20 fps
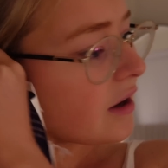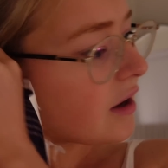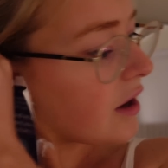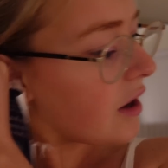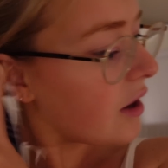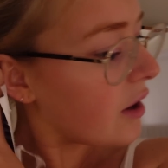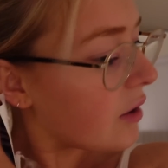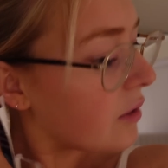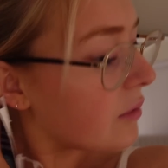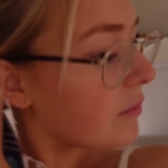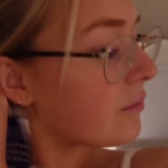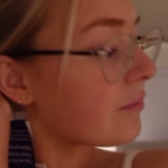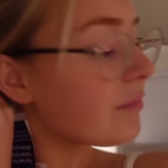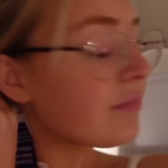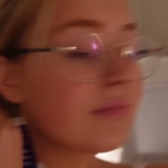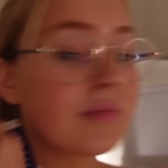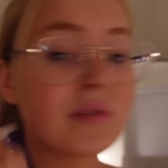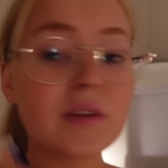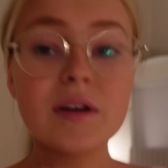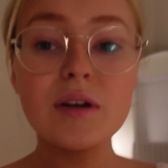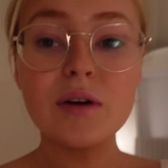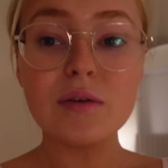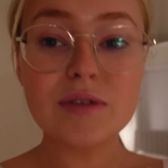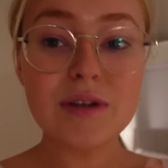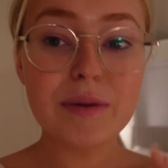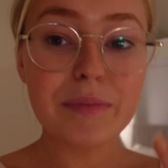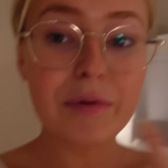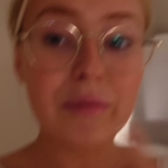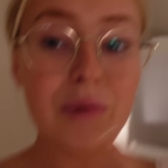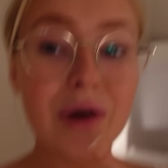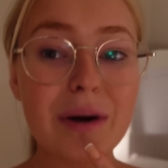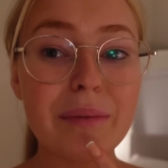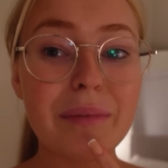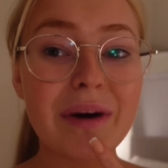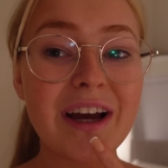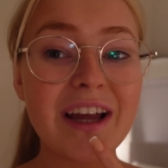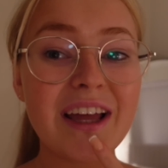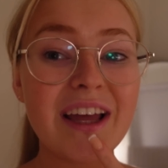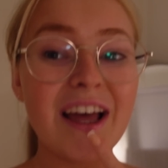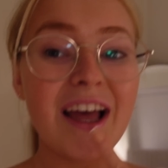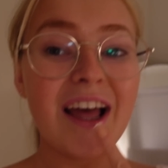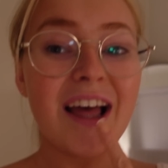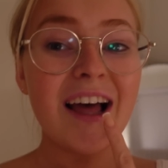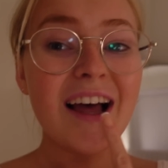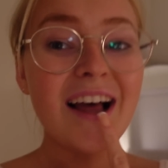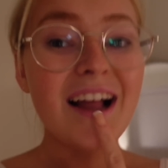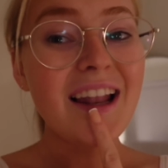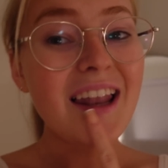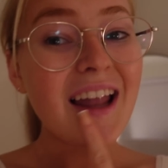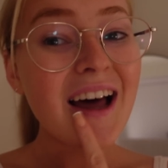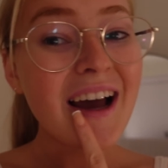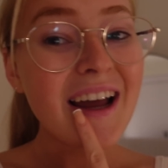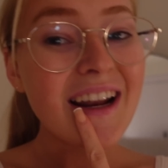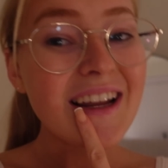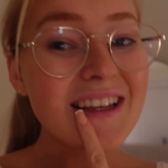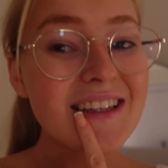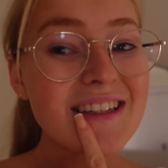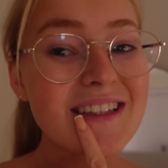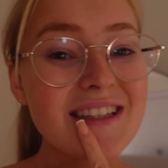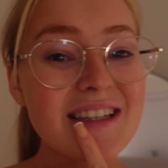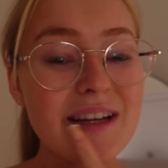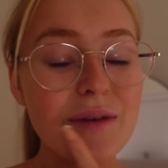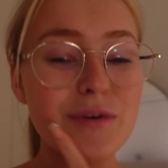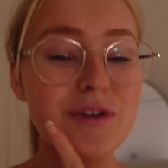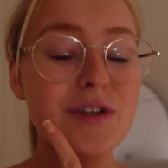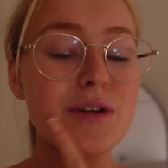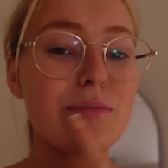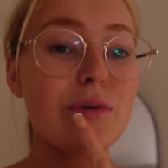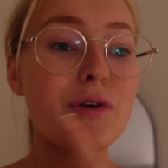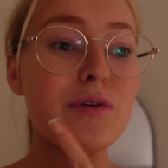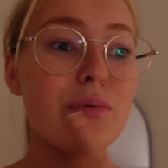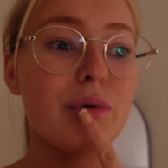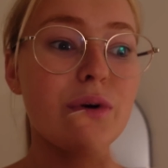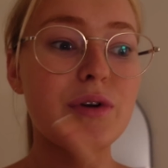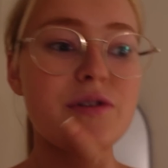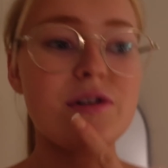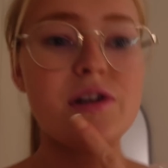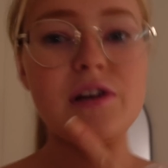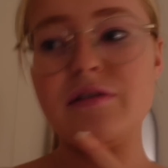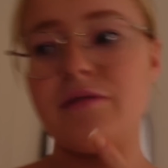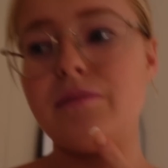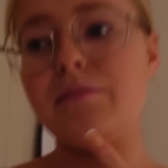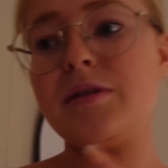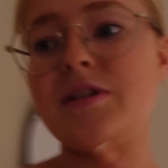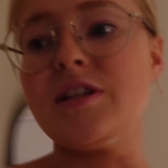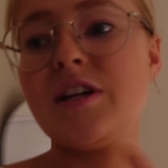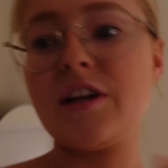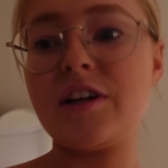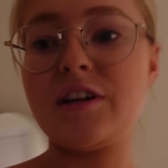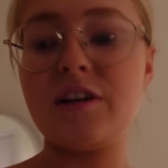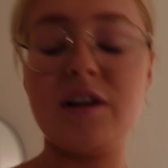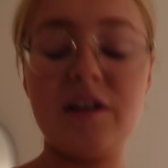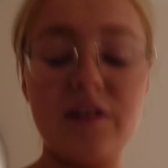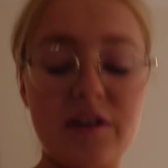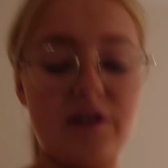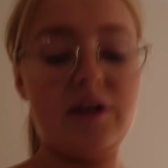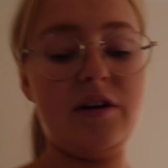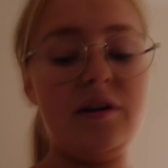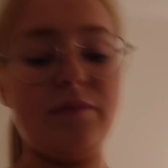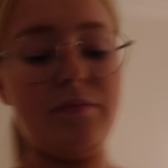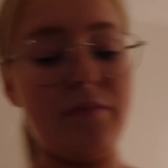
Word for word: and obviously I've been wearing my aligners. It was to move one tooth in particular that had